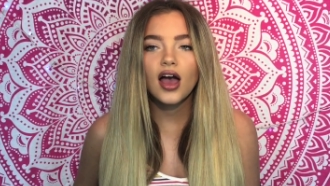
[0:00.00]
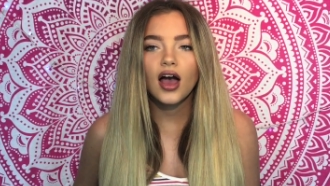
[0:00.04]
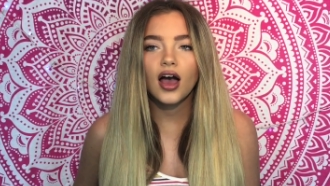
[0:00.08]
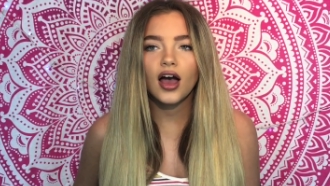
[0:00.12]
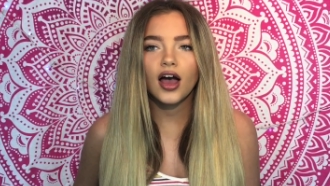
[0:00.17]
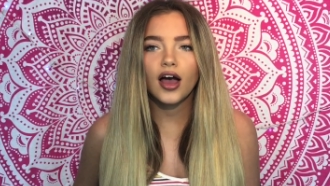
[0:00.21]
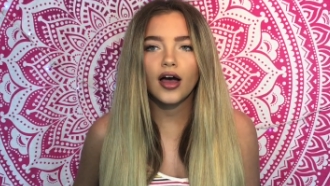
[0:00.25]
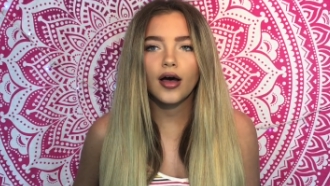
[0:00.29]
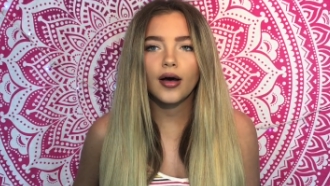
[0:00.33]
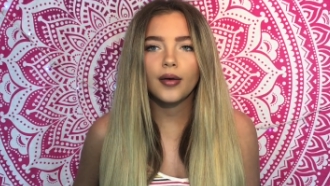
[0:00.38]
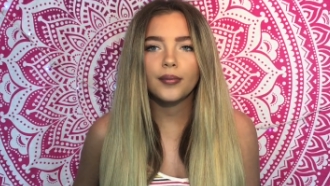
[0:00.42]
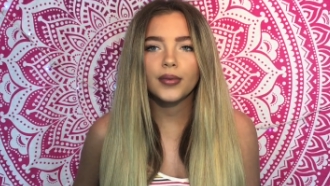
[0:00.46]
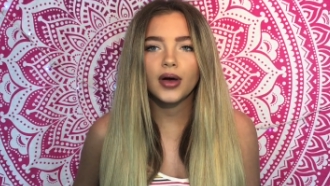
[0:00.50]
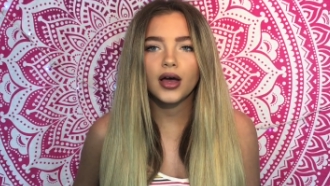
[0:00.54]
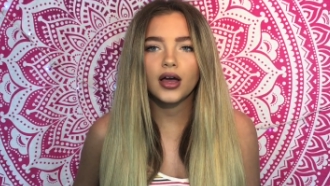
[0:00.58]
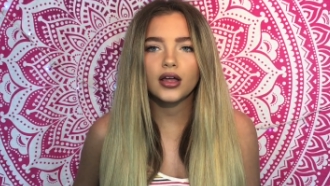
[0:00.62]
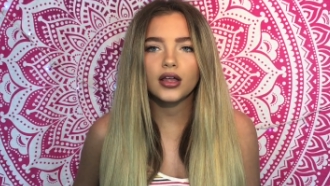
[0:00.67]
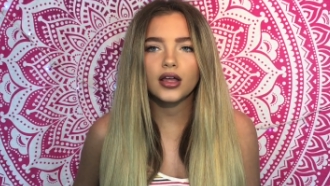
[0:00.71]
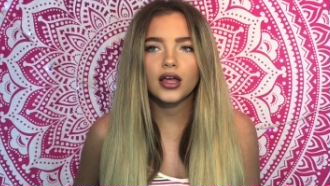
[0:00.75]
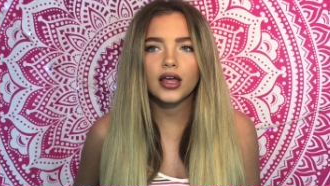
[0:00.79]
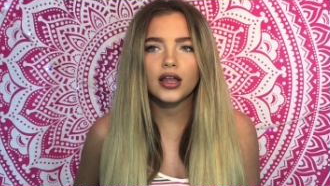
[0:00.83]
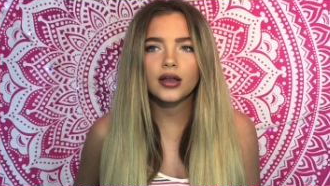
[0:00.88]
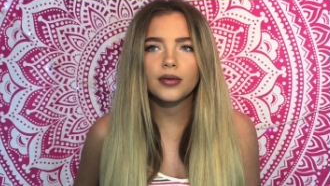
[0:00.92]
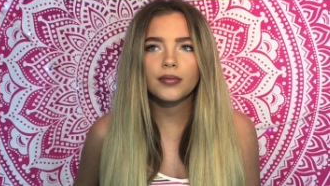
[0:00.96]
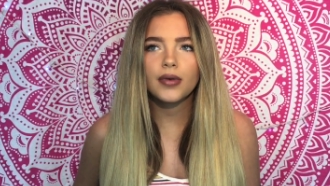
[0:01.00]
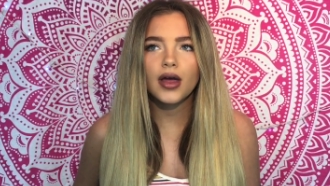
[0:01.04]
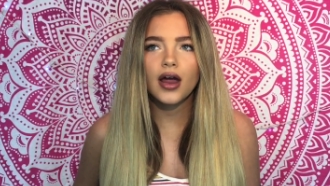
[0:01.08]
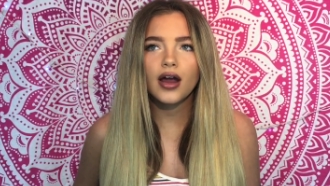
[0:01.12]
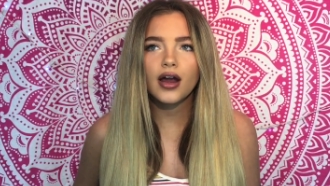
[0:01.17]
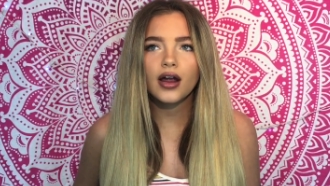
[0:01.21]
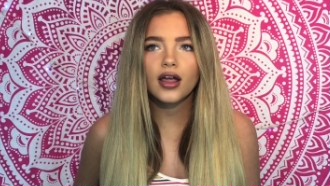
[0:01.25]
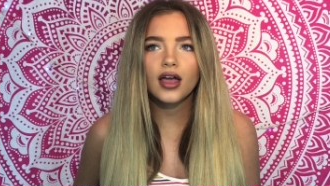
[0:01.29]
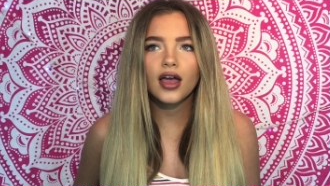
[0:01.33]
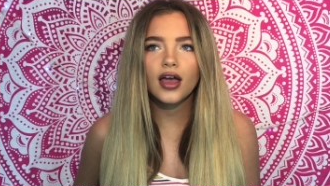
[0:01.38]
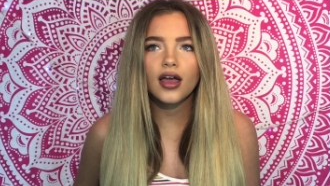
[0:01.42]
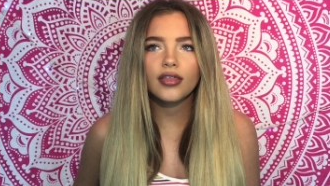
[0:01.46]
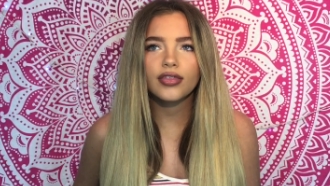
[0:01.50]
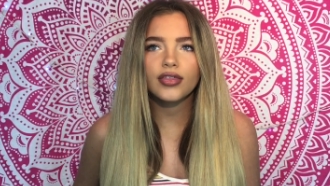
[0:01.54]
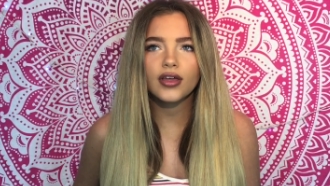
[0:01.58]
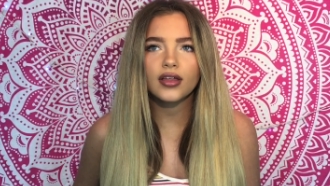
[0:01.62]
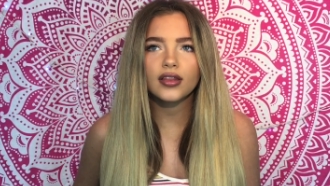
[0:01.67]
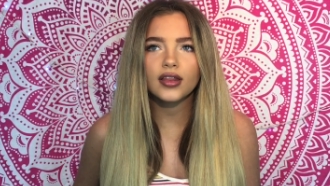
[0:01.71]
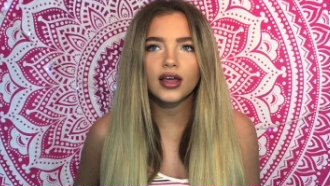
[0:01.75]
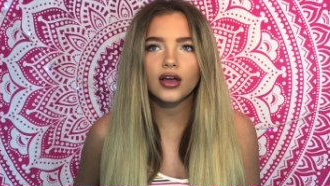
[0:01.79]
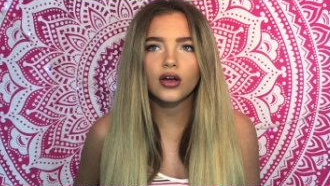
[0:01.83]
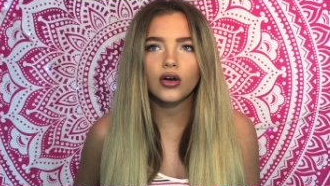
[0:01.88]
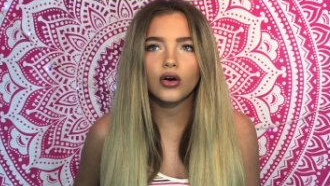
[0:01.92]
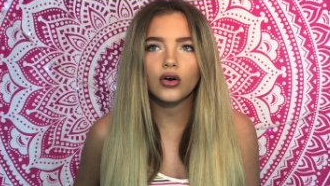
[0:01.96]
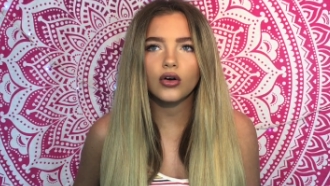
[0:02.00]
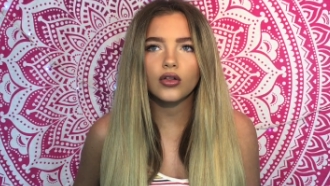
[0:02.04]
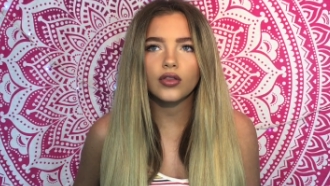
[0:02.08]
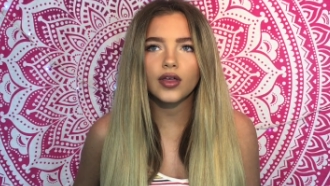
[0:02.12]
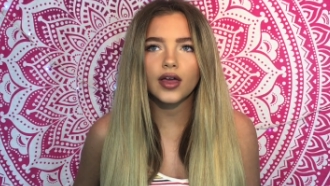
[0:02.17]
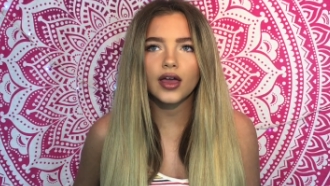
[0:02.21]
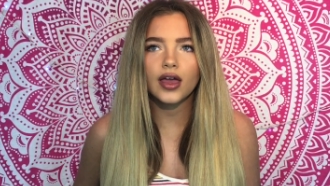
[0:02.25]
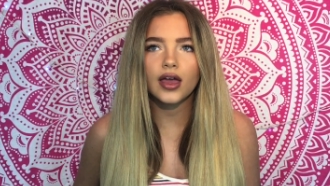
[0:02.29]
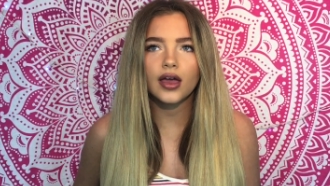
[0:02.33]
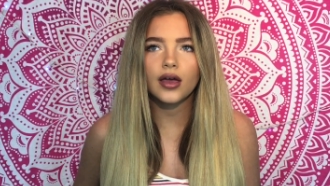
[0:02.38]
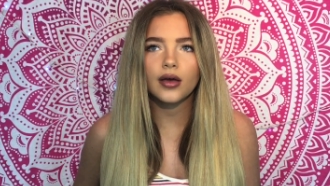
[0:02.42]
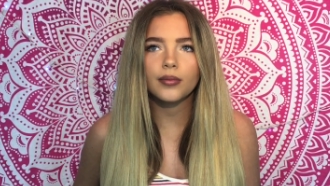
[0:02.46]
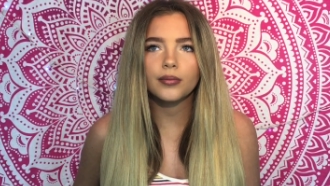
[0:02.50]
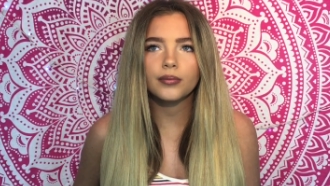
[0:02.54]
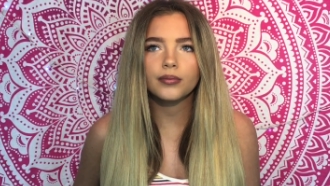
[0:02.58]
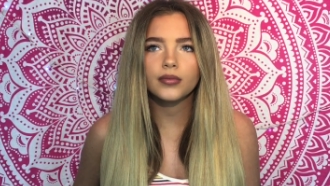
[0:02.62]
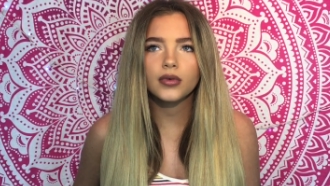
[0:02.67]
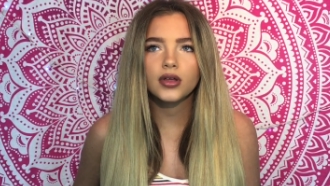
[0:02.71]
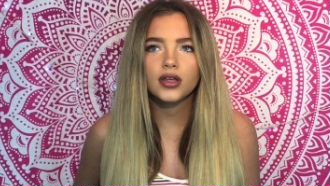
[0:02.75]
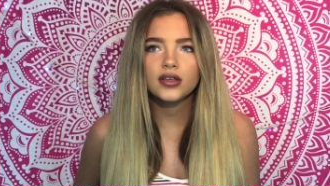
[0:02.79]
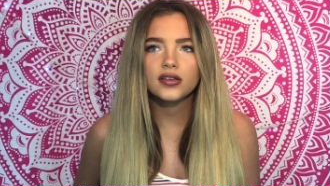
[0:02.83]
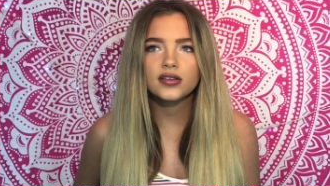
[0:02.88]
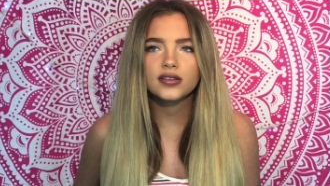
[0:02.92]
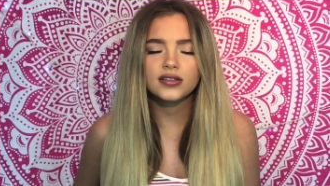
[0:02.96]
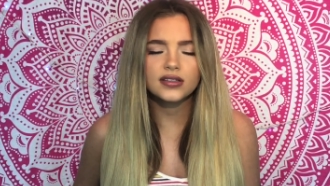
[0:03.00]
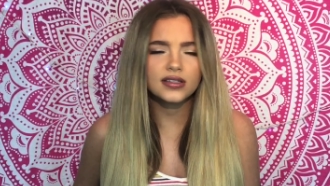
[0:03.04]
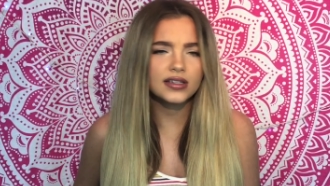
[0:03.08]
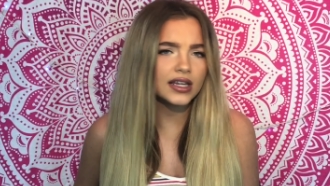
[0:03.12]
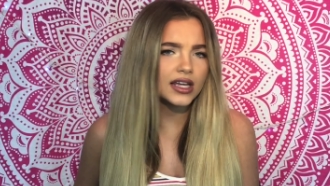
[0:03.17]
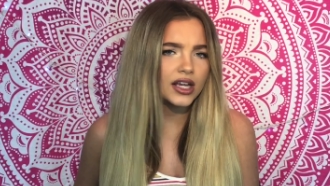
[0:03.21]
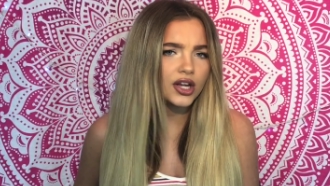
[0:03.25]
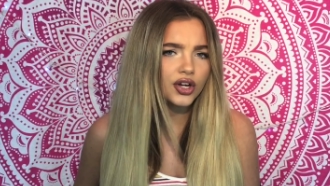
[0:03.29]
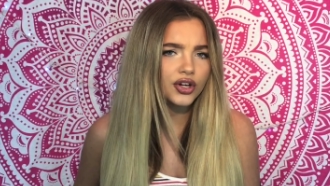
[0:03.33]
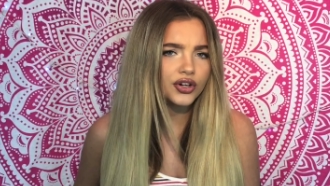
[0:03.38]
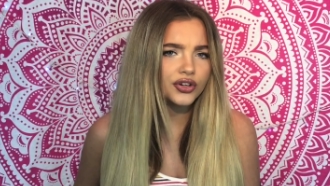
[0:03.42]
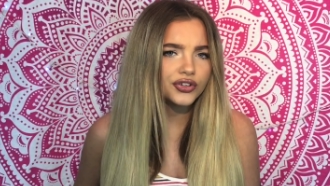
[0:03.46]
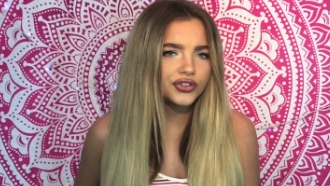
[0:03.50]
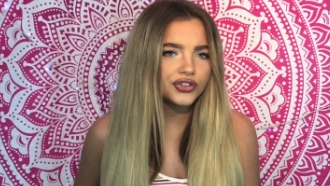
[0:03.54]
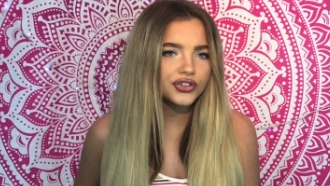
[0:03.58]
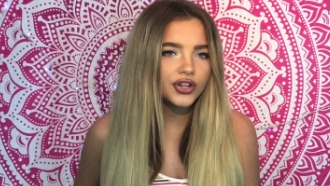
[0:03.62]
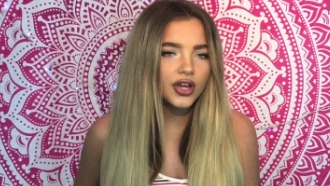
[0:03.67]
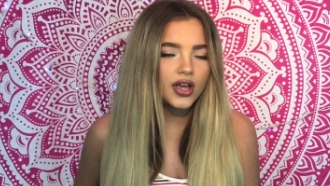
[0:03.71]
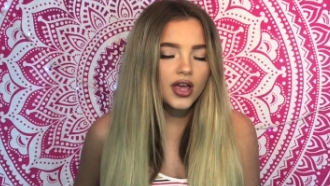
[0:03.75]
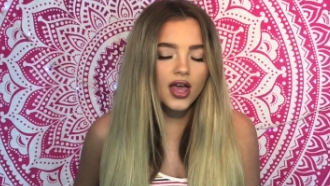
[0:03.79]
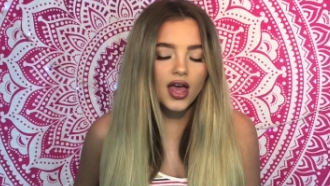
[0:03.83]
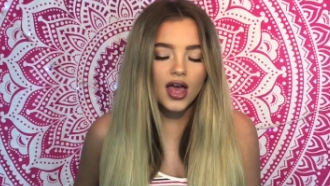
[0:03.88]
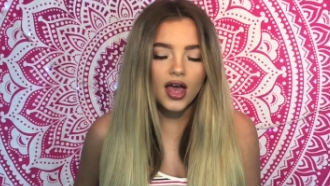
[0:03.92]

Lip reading: In America, I think they call them sneakers,